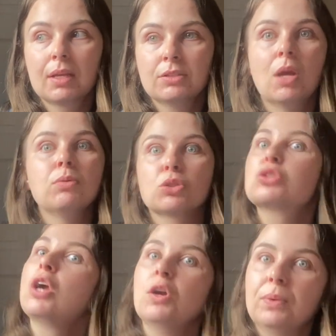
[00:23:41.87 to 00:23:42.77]
don't just
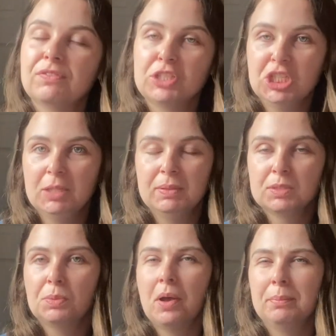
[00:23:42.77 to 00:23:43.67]
go with the cheapest
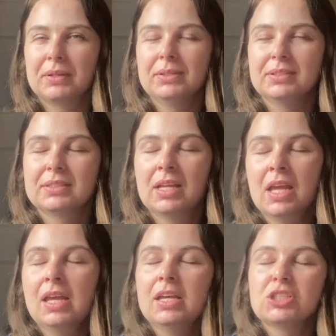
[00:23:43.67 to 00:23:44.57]
one because
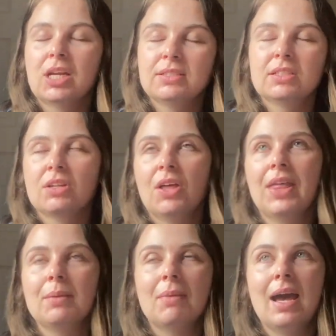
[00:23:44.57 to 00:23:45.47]
chances are
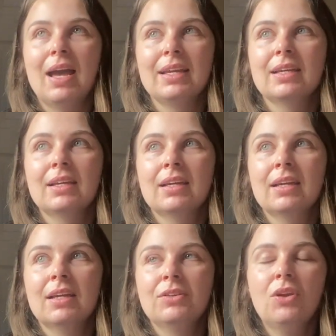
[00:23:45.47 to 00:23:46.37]
they might
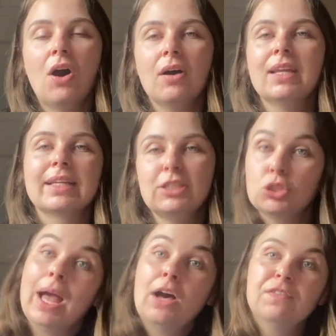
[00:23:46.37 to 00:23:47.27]
not, like it's
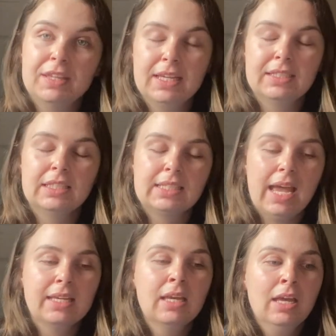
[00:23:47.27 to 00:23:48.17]
your health at the end of the
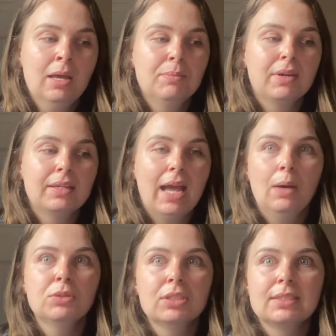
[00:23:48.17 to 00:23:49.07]
day. But yeah, I
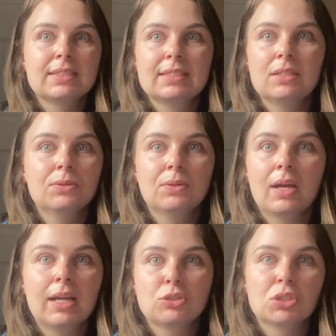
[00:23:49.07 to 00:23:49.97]
wouldn't still
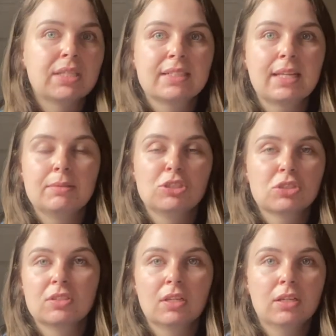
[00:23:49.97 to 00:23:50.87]
just accept it just
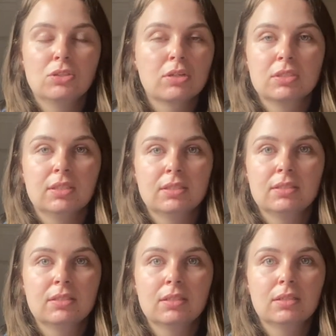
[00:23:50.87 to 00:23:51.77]
because the doctors